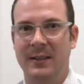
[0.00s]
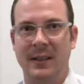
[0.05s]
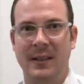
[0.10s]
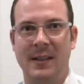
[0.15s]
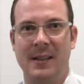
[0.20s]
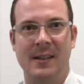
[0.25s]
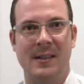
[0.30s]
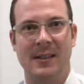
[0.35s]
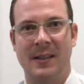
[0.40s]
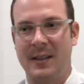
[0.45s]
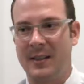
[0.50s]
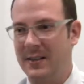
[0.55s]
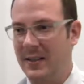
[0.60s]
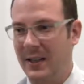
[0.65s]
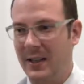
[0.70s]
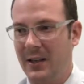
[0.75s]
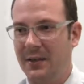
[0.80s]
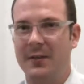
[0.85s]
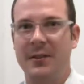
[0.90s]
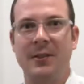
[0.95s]
And he said,
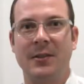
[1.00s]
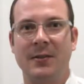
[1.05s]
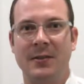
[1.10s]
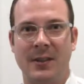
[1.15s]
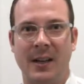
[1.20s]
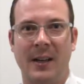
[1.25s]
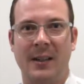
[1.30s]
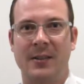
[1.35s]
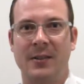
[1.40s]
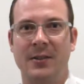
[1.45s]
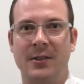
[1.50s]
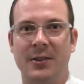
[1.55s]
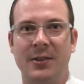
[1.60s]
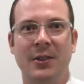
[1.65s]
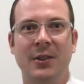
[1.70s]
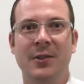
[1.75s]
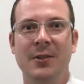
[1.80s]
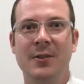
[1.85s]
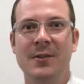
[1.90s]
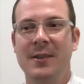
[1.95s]
"Take off your socks and your
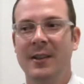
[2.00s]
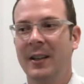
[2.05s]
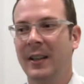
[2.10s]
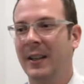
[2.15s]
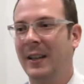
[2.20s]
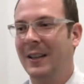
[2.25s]
shoes."